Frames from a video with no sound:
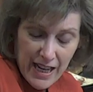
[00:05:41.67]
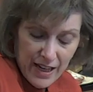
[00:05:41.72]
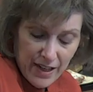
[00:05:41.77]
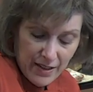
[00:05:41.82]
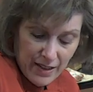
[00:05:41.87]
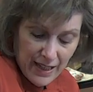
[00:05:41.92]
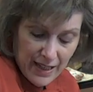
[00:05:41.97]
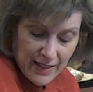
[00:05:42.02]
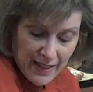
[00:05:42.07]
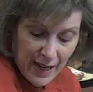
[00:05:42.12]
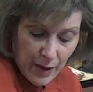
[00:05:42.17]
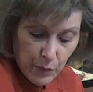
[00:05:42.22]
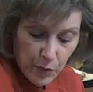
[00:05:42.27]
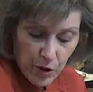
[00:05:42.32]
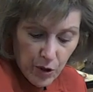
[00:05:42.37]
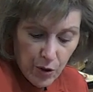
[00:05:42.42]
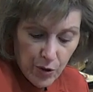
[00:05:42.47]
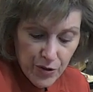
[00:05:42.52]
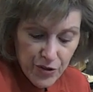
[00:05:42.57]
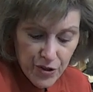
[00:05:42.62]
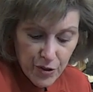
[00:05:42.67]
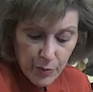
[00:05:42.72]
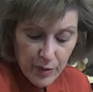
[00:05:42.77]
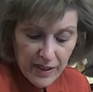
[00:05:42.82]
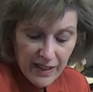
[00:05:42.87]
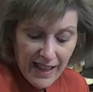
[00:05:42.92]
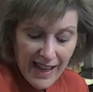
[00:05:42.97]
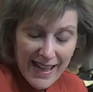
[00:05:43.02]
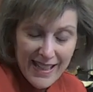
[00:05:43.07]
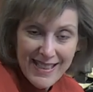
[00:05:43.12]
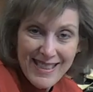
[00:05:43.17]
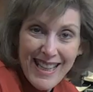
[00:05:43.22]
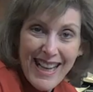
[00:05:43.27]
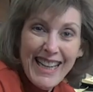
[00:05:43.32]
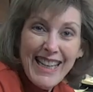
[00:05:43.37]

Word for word: and that will also relax